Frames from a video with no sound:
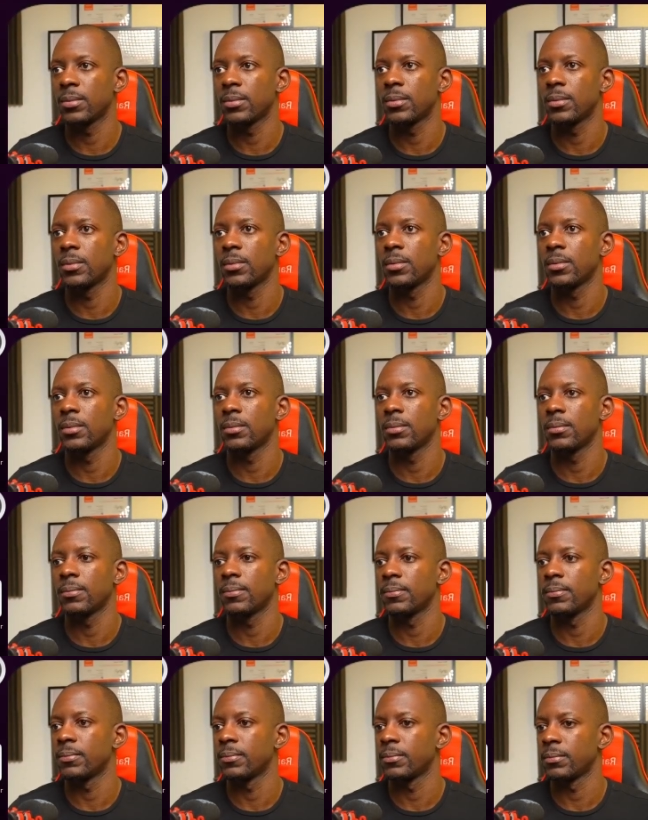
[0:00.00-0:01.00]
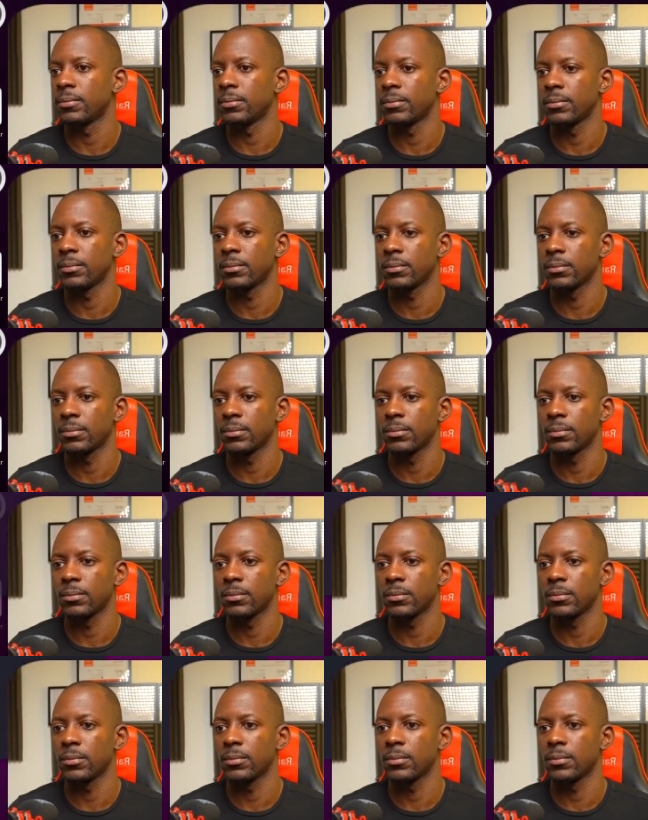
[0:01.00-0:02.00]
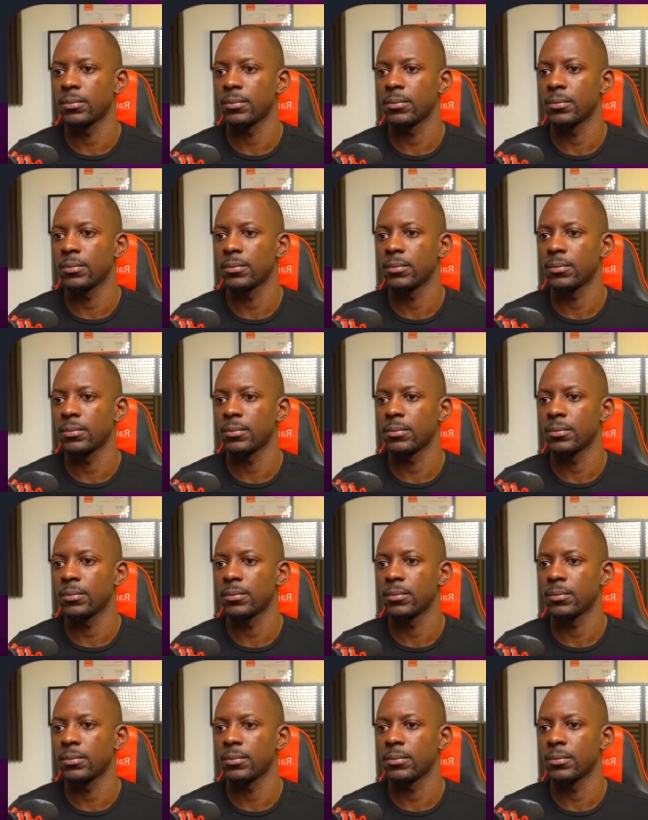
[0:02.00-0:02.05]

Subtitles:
[no speech]